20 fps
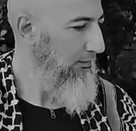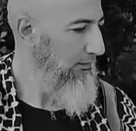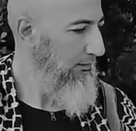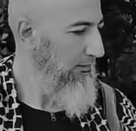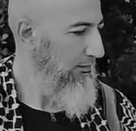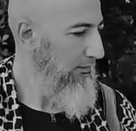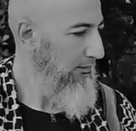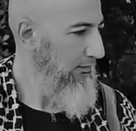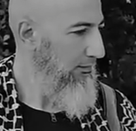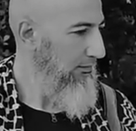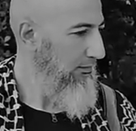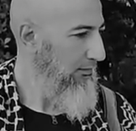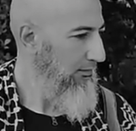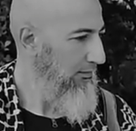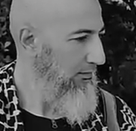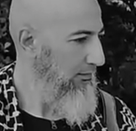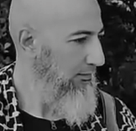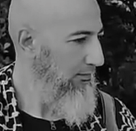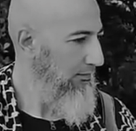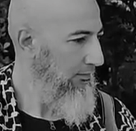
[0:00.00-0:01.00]

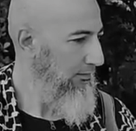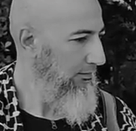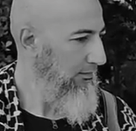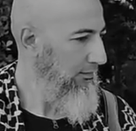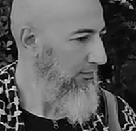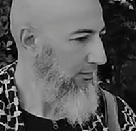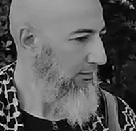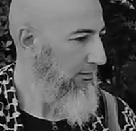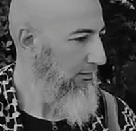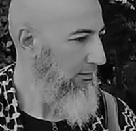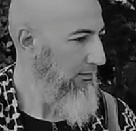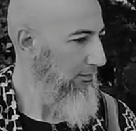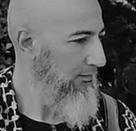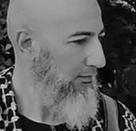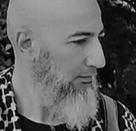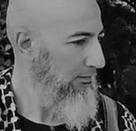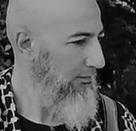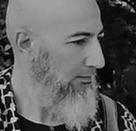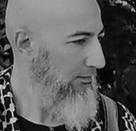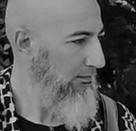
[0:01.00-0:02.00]

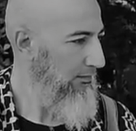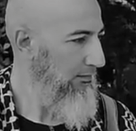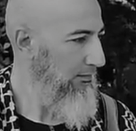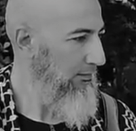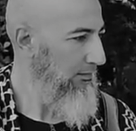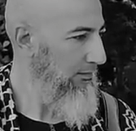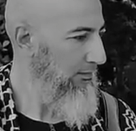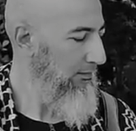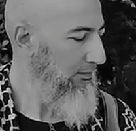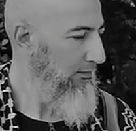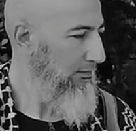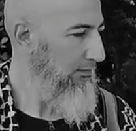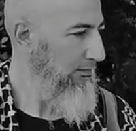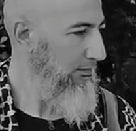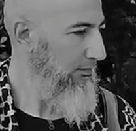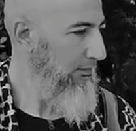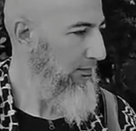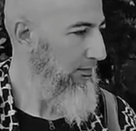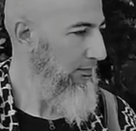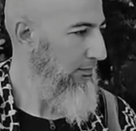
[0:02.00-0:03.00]

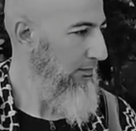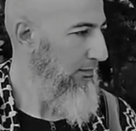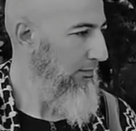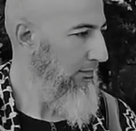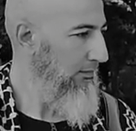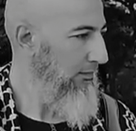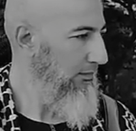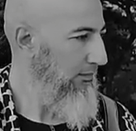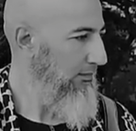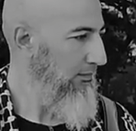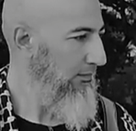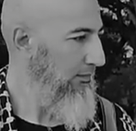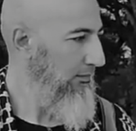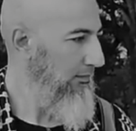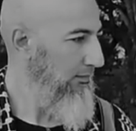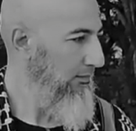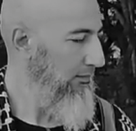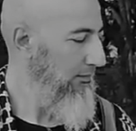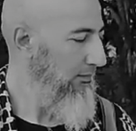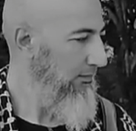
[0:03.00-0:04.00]

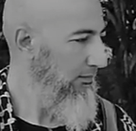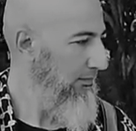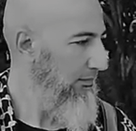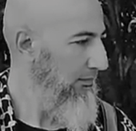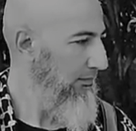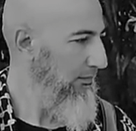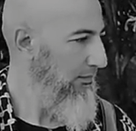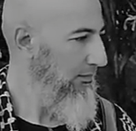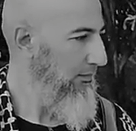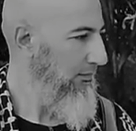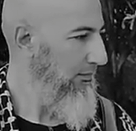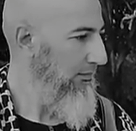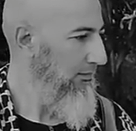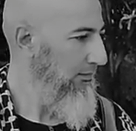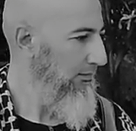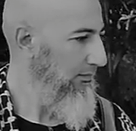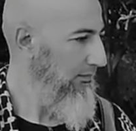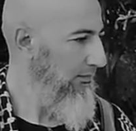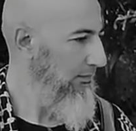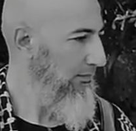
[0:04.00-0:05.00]

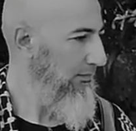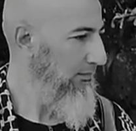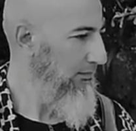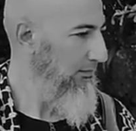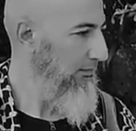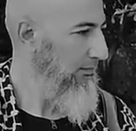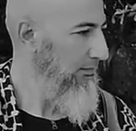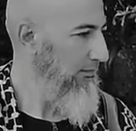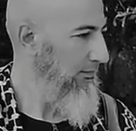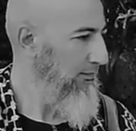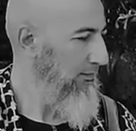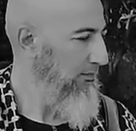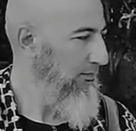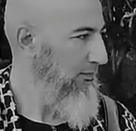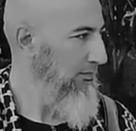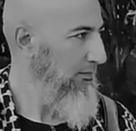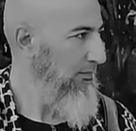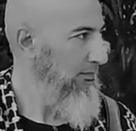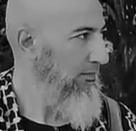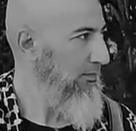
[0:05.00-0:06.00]

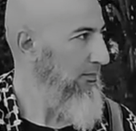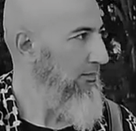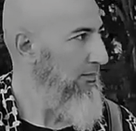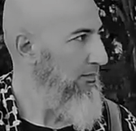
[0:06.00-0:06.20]
(silent)